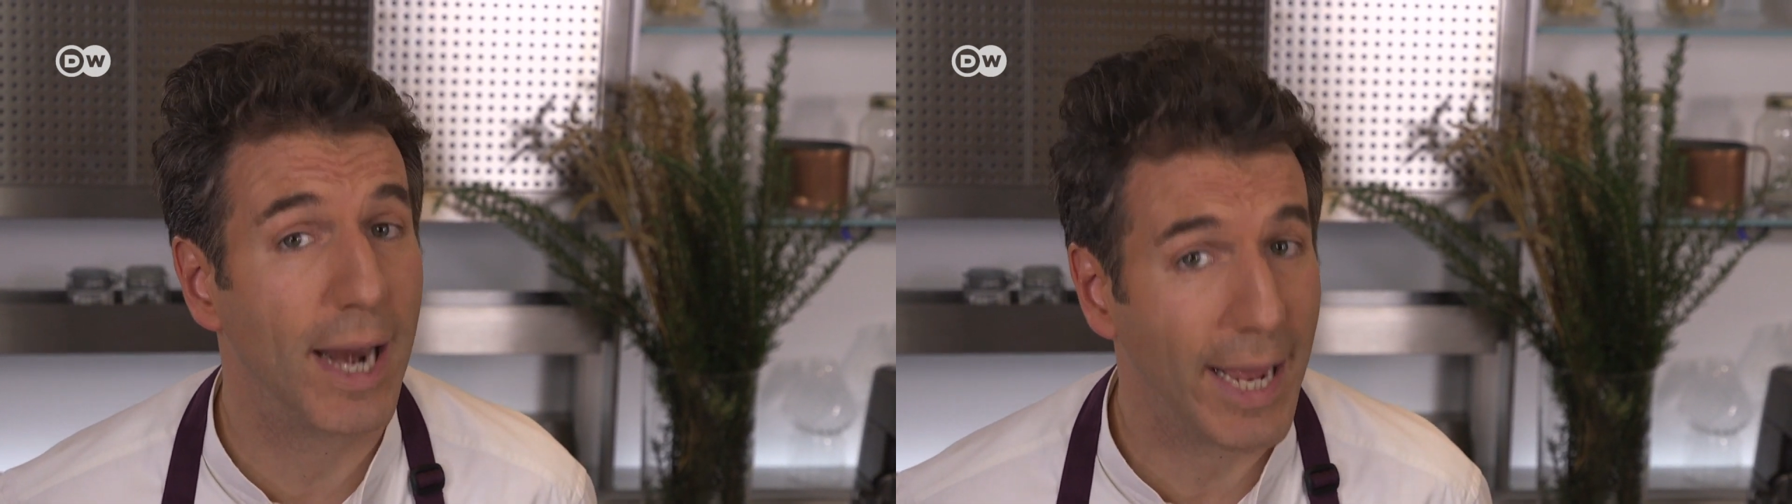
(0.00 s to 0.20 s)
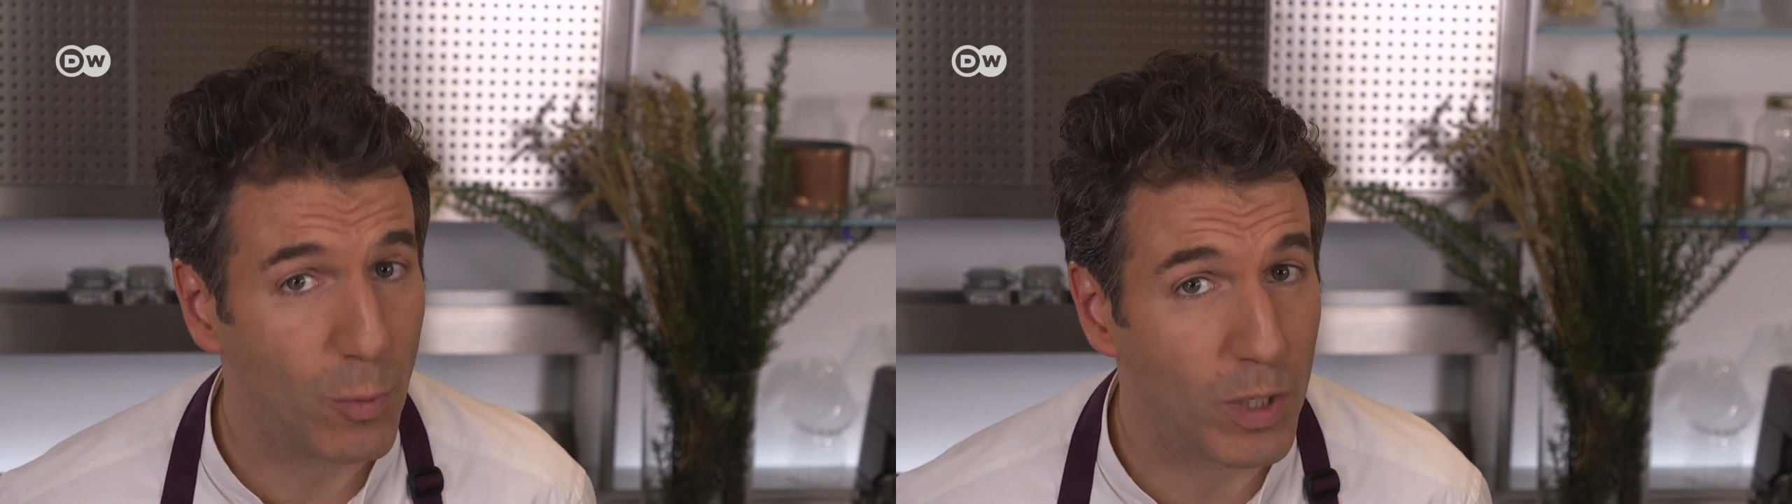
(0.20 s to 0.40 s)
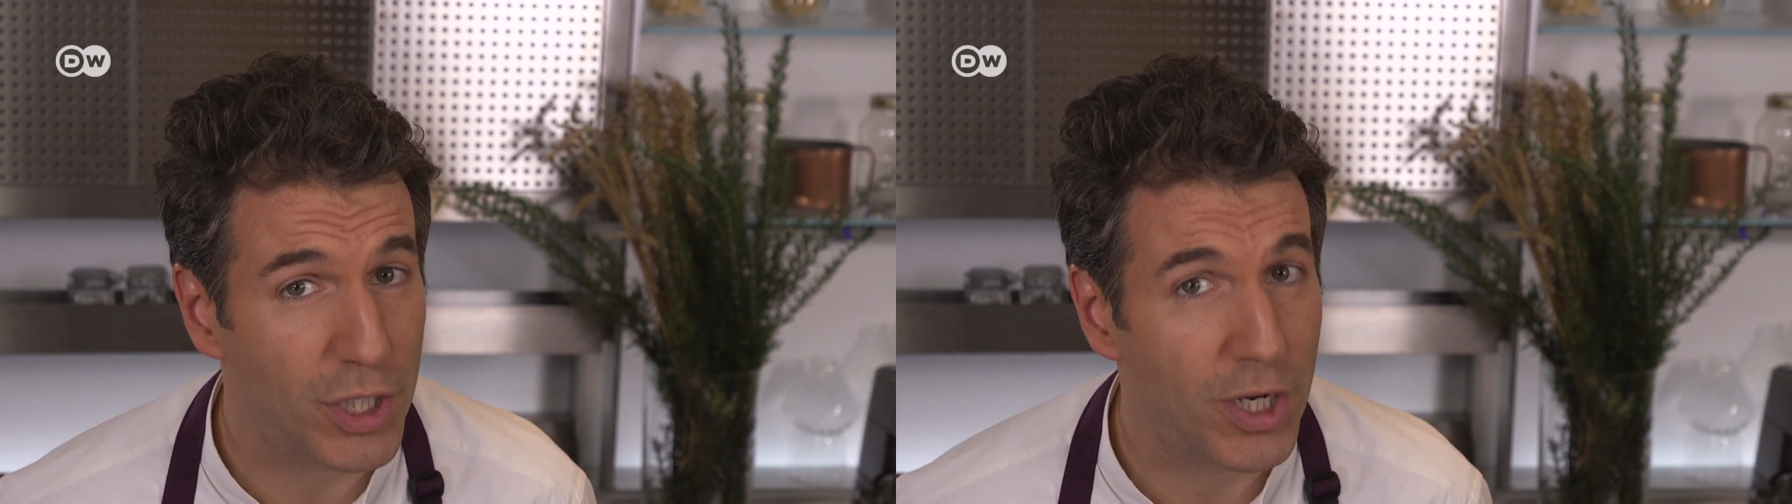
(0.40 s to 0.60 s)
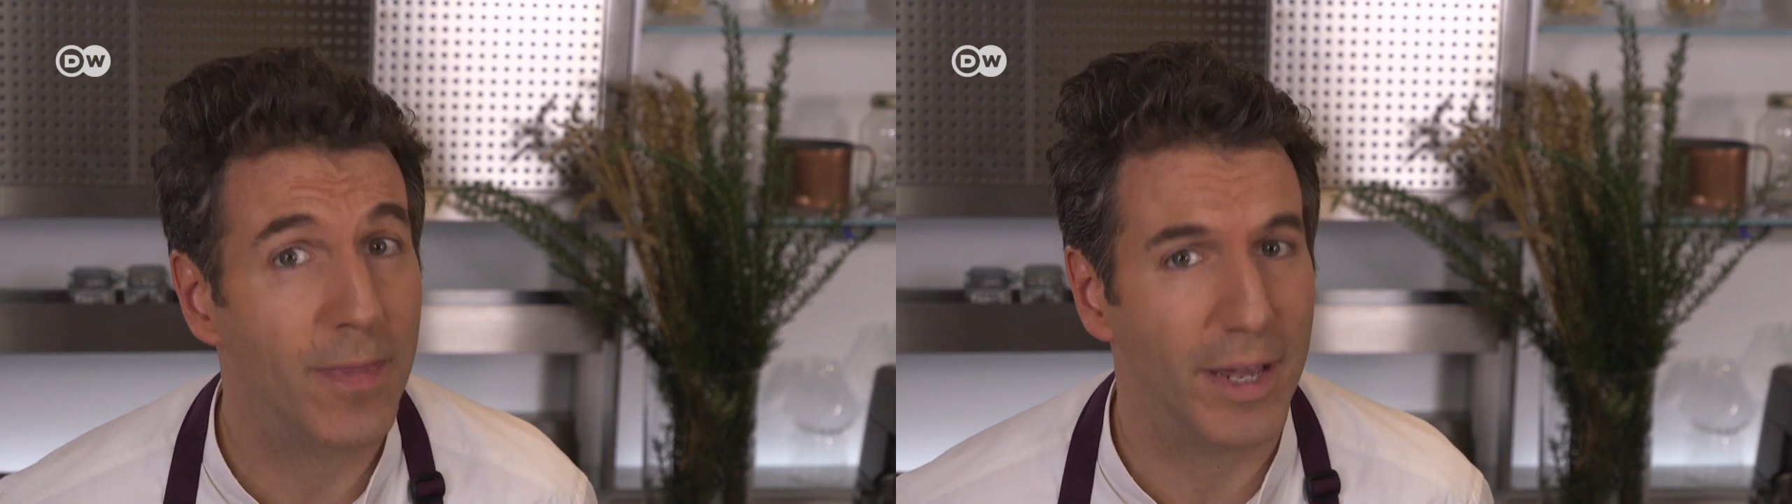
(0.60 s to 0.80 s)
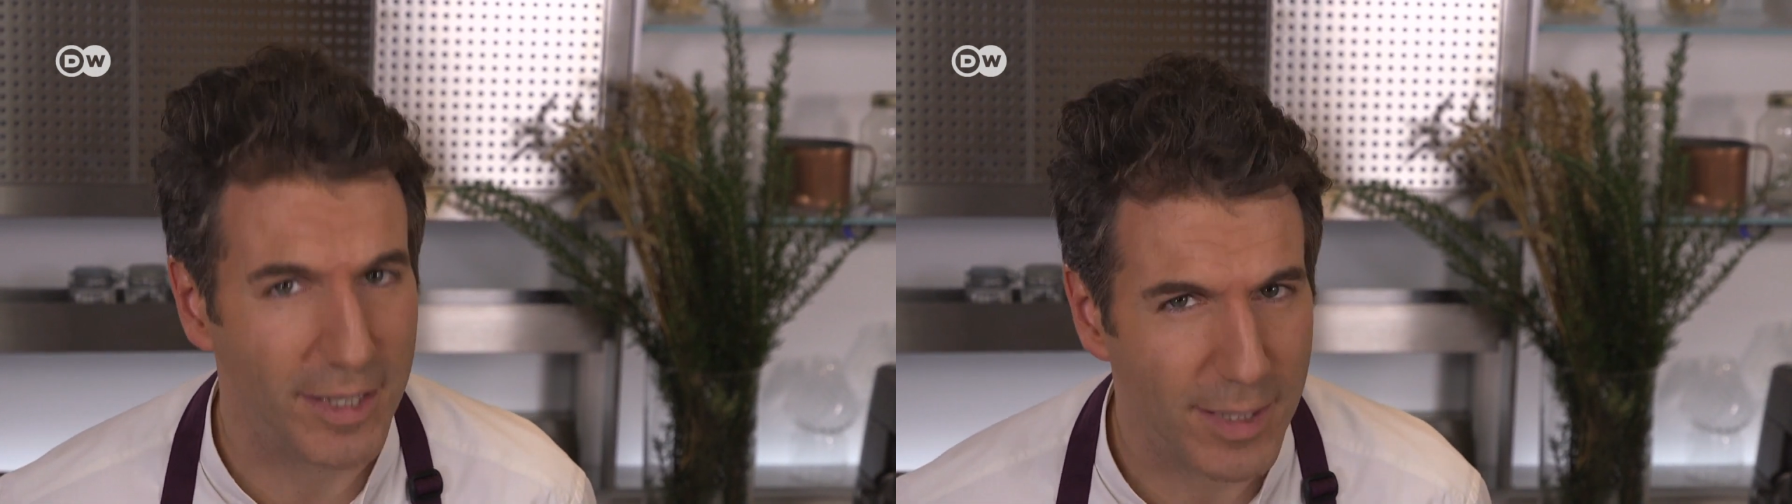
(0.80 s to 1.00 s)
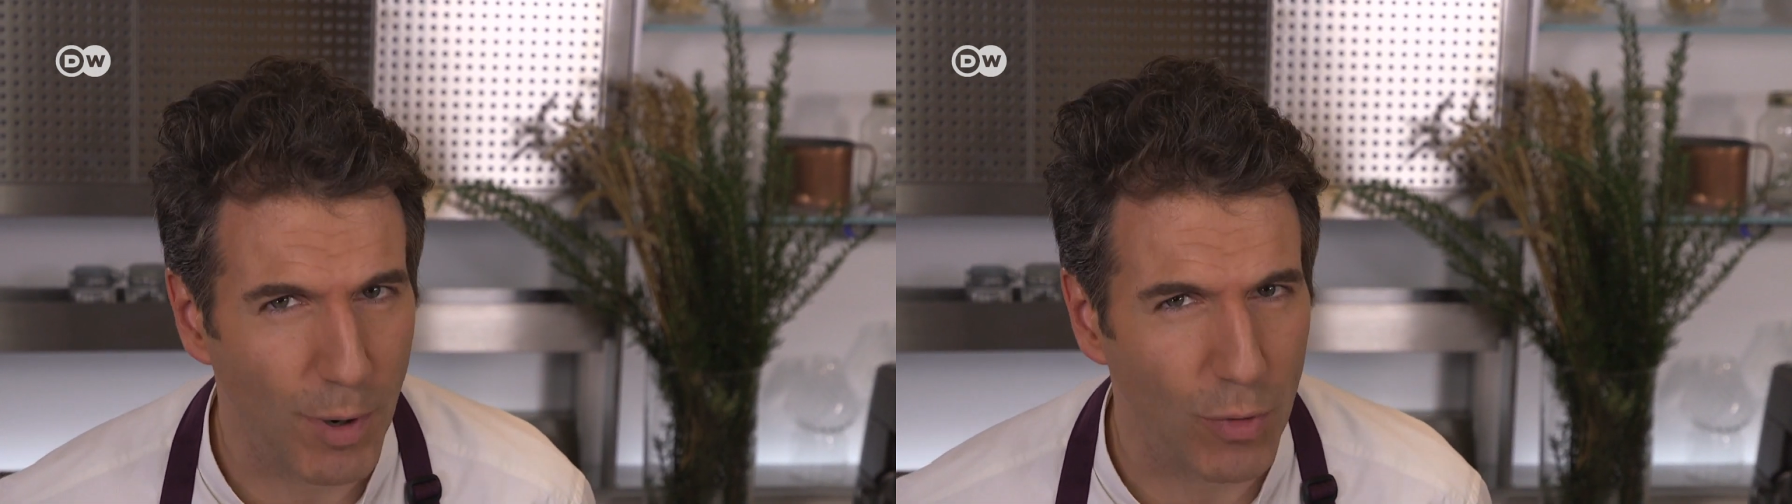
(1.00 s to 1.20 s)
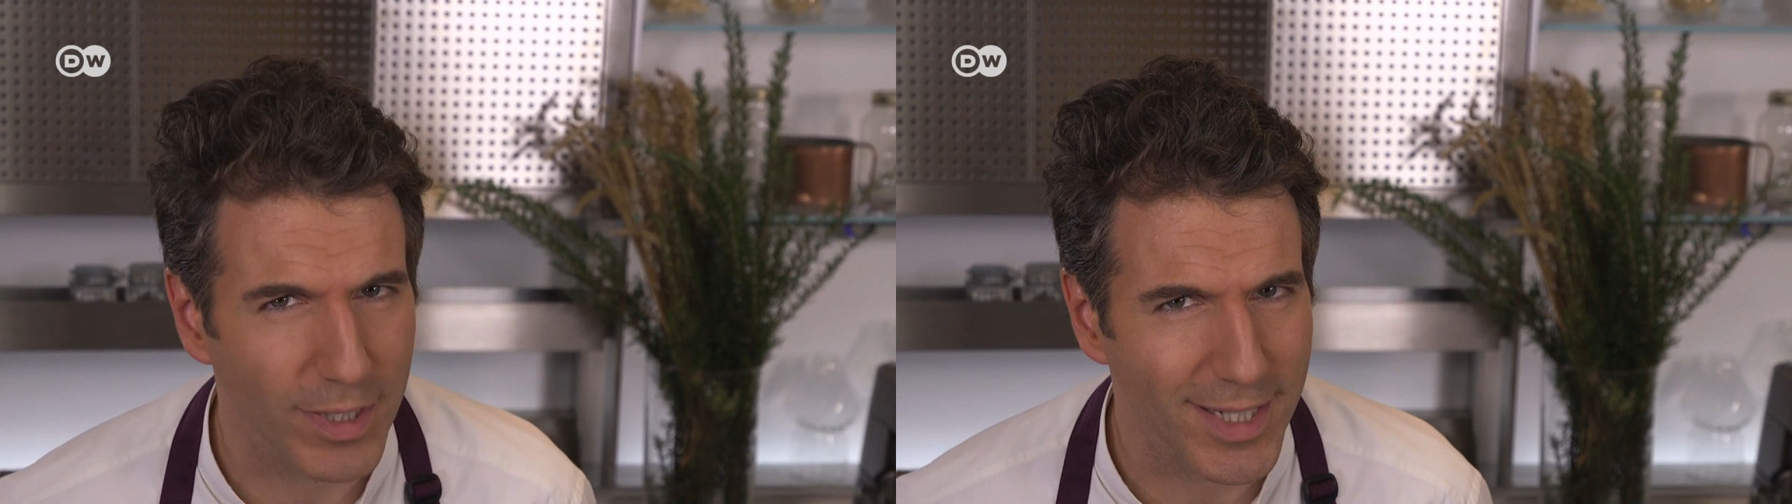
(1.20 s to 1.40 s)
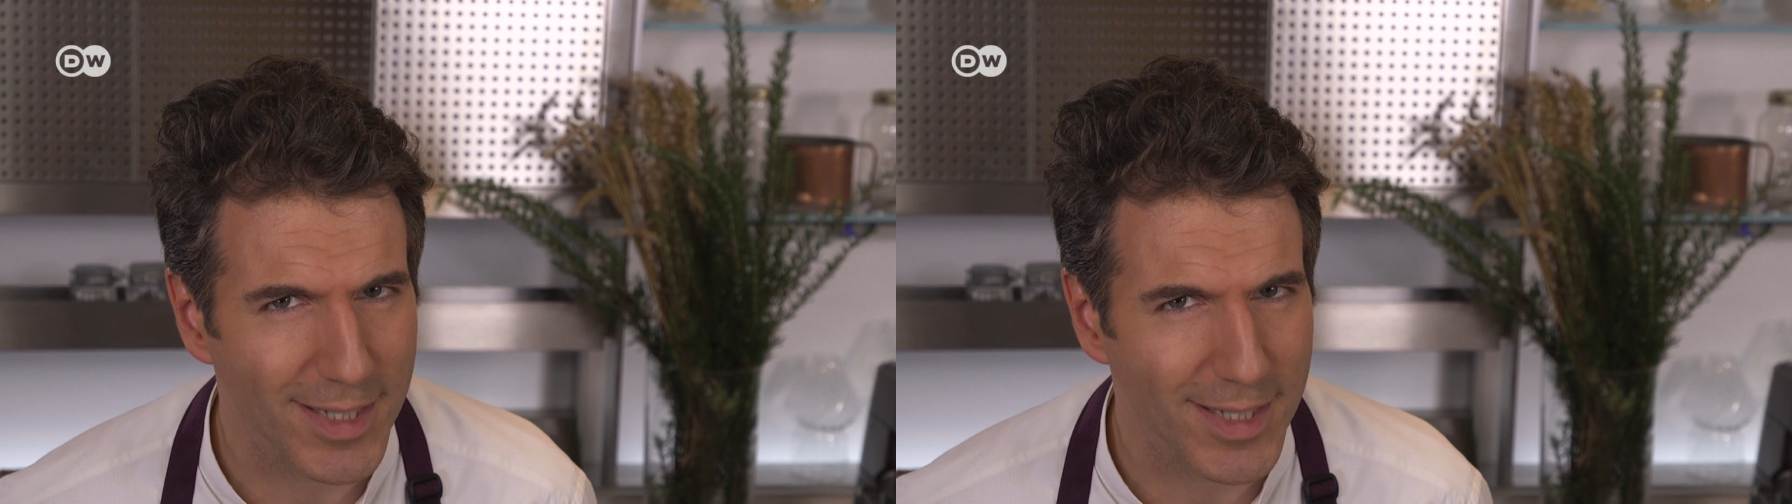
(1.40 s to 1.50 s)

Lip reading: language that is spoken in